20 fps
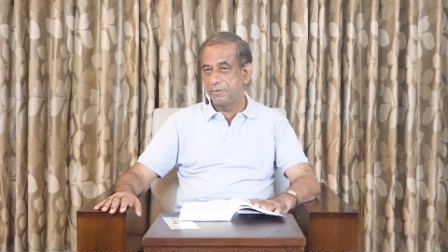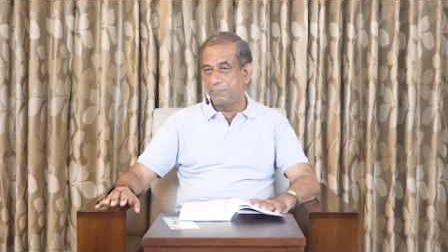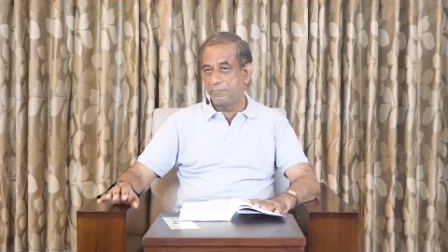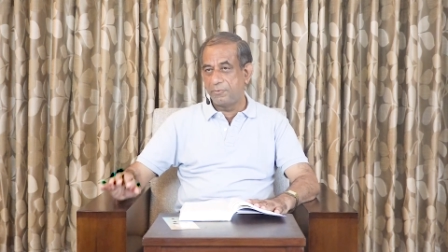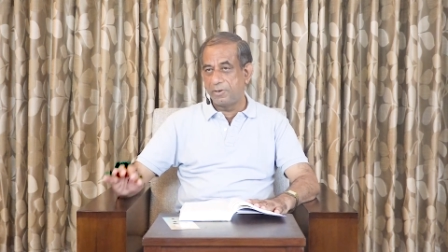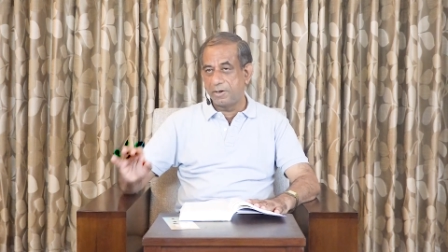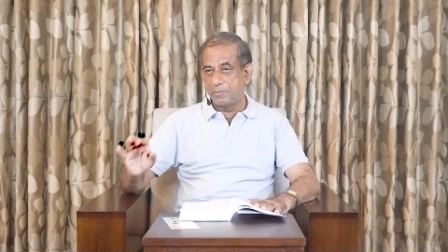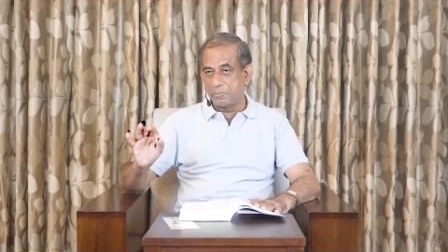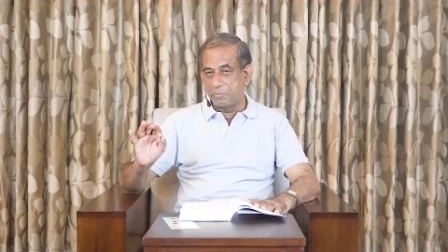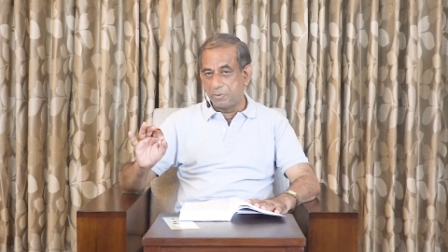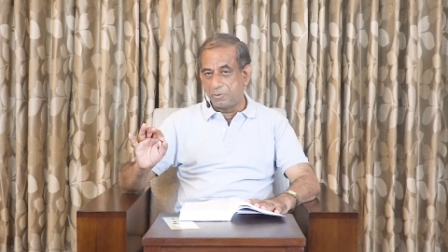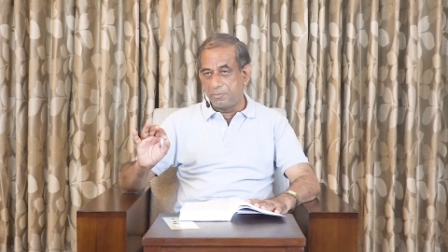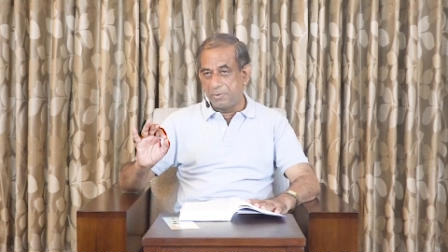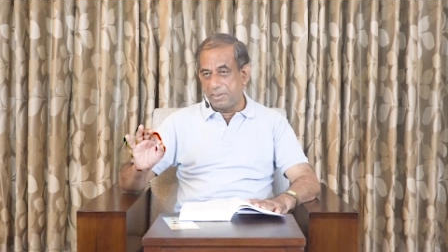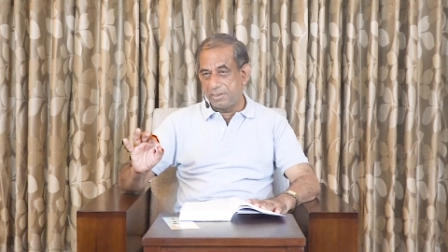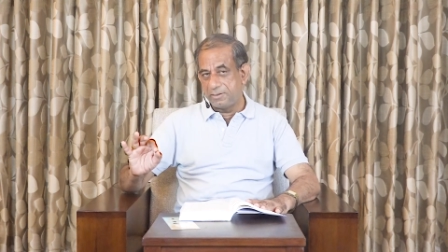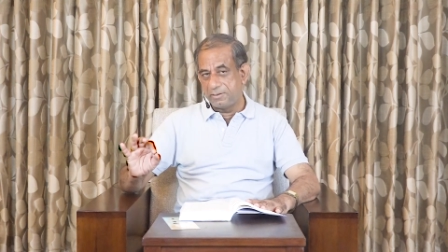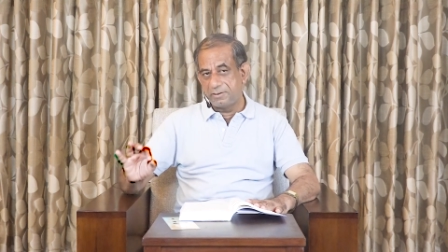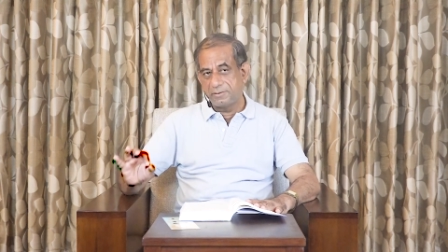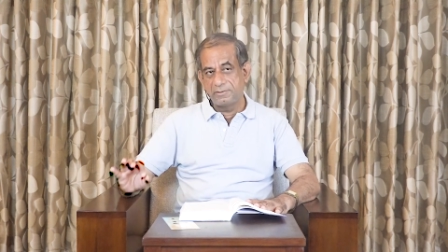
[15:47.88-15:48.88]
For a
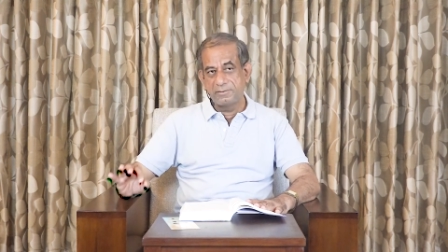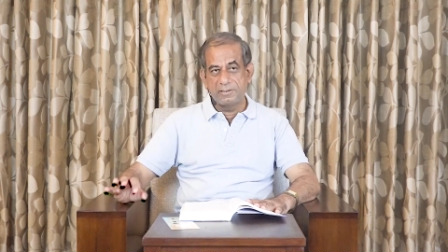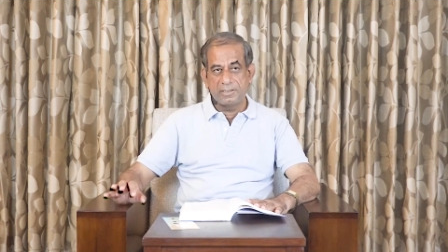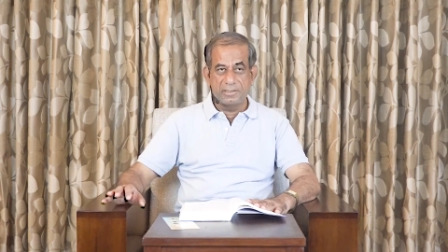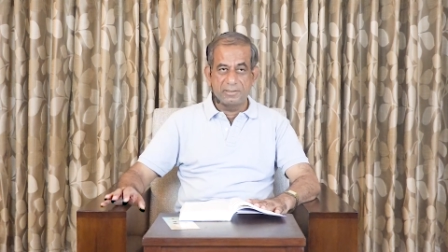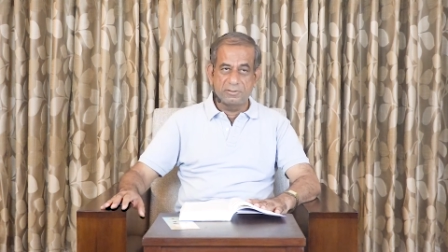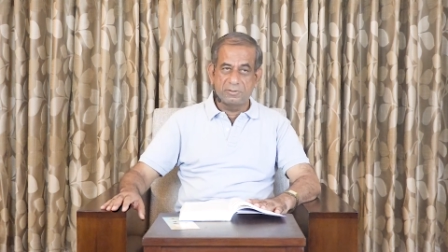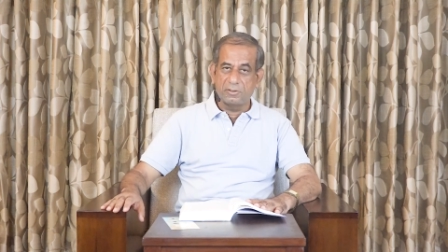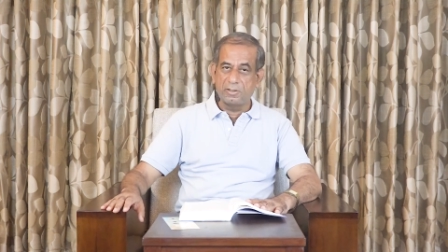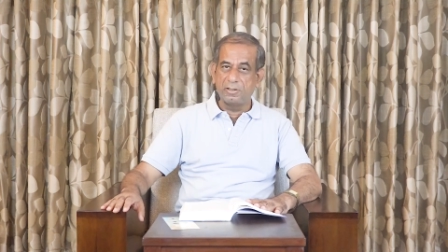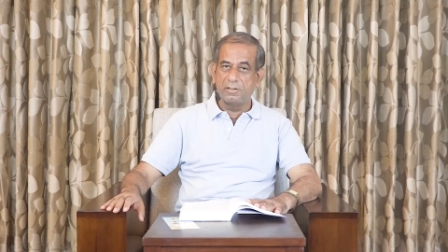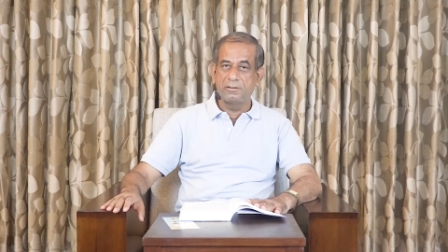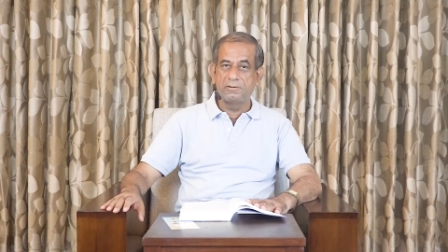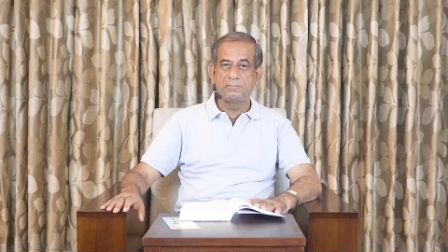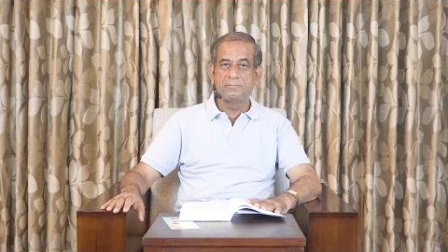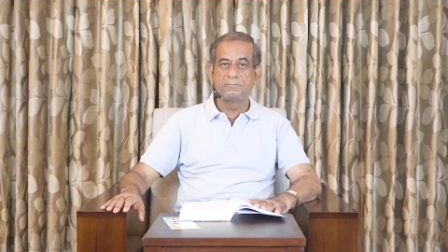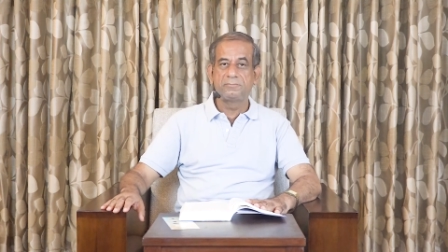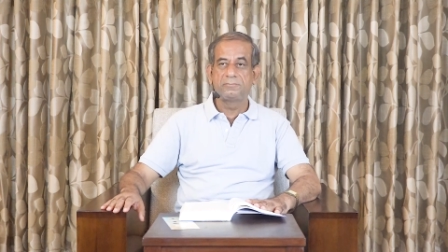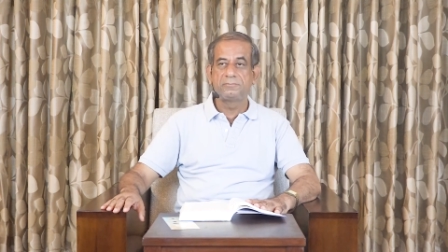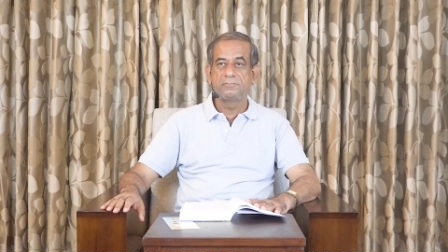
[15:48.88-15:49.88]
moment, that's all.
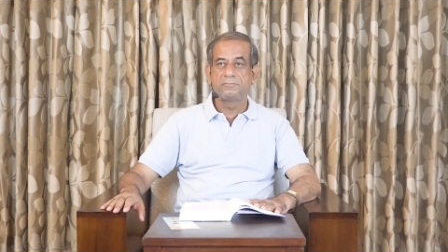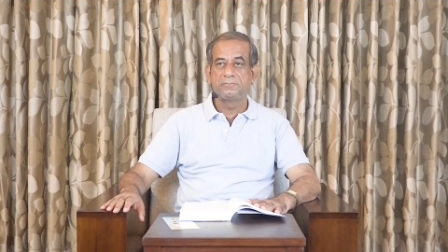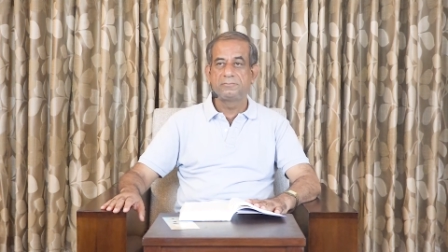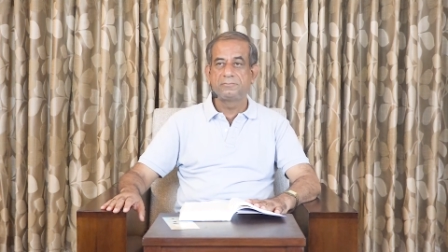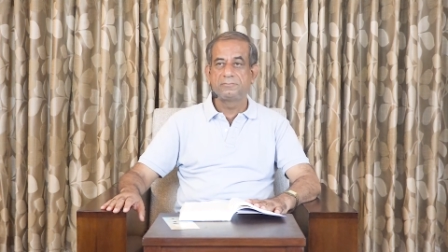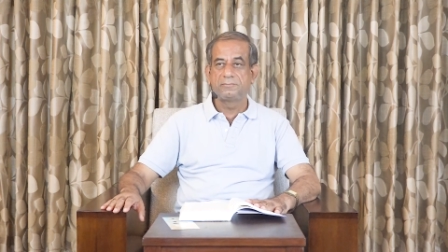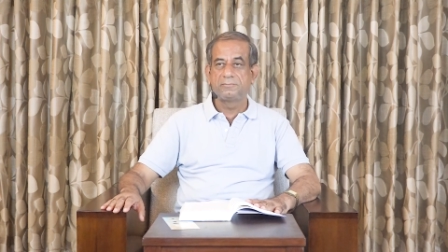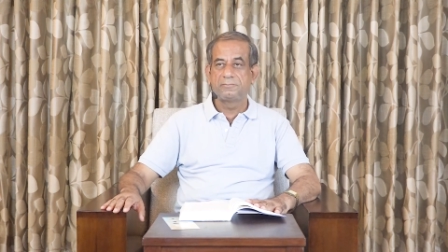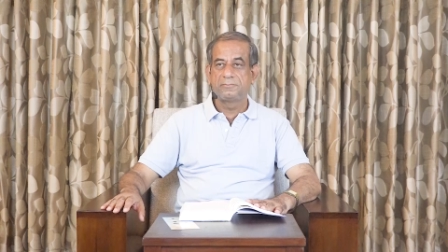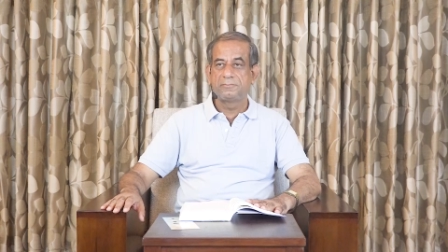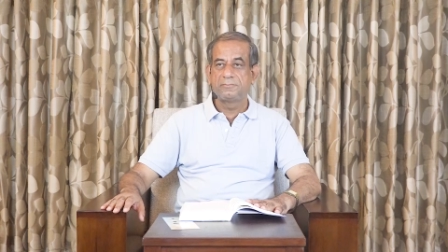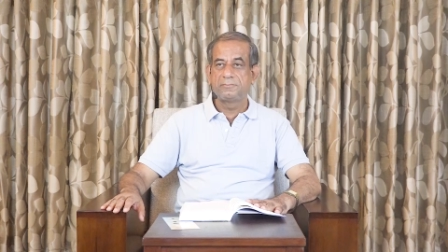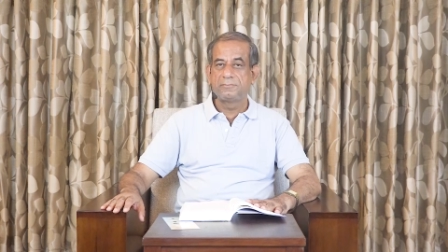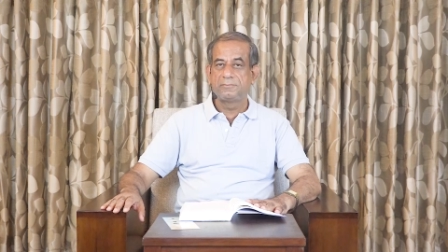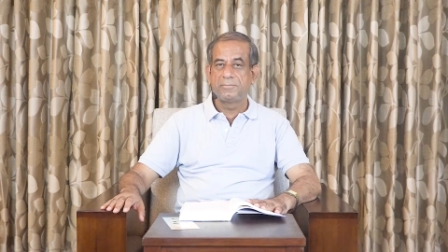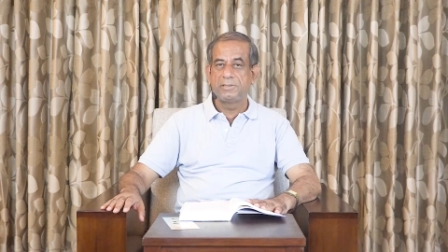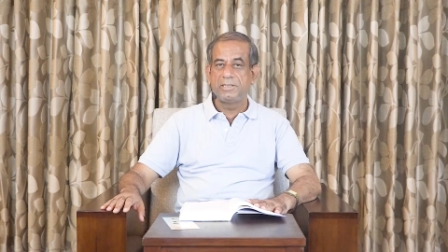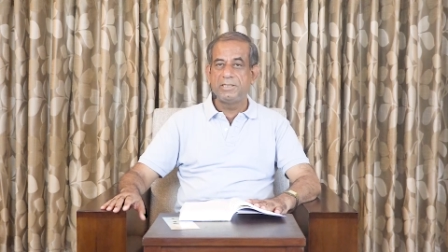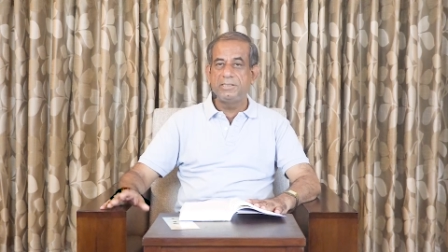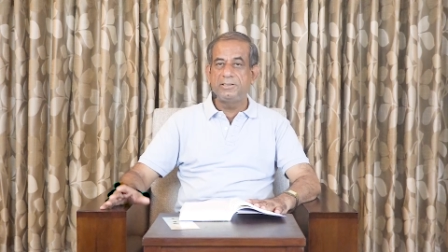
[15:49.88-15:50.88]

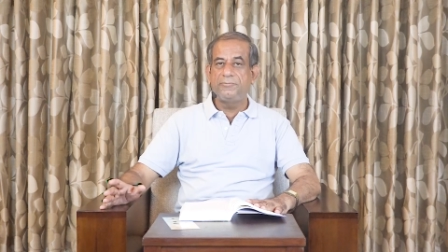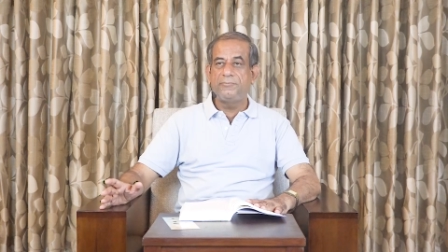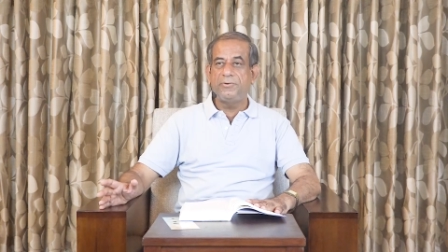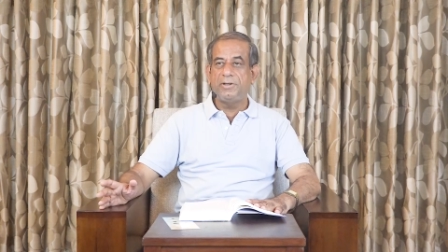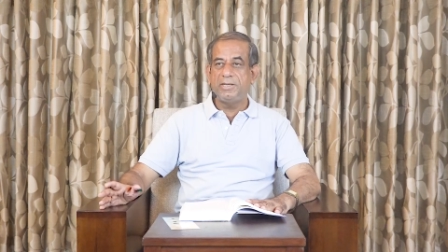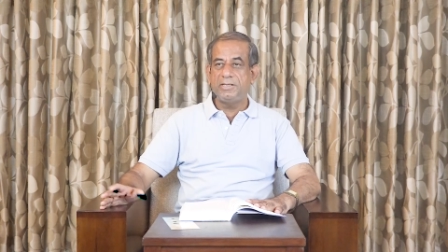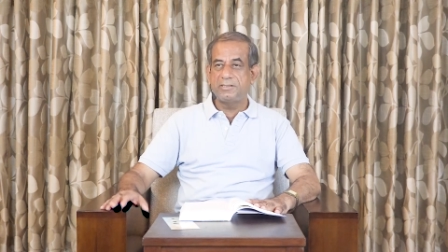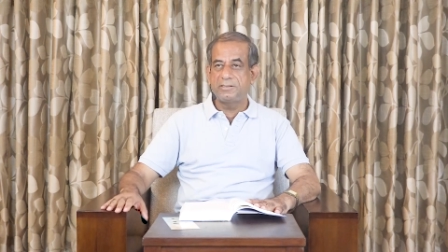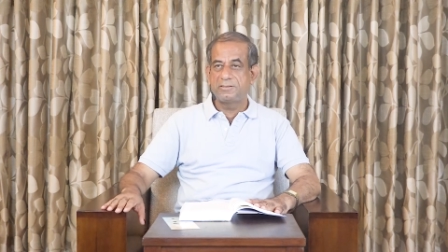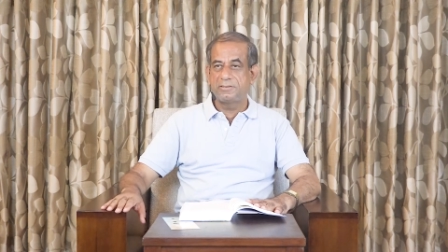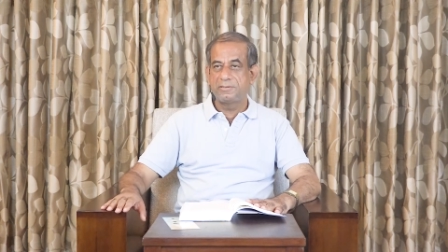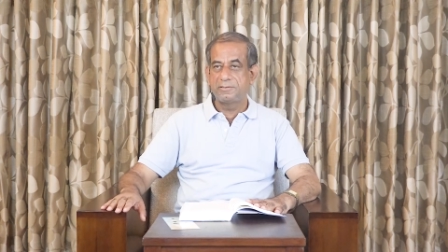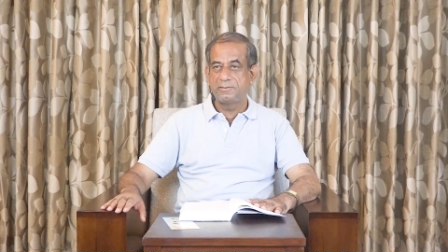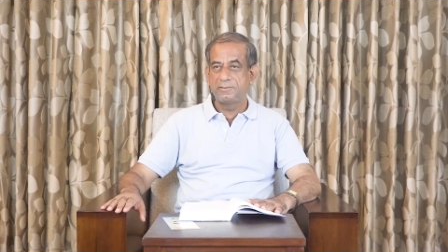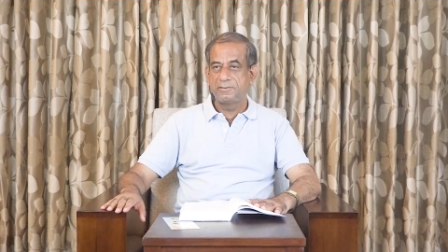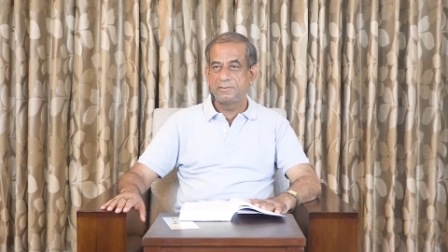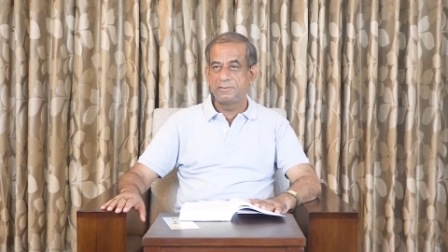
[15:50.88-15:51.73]
He's finished.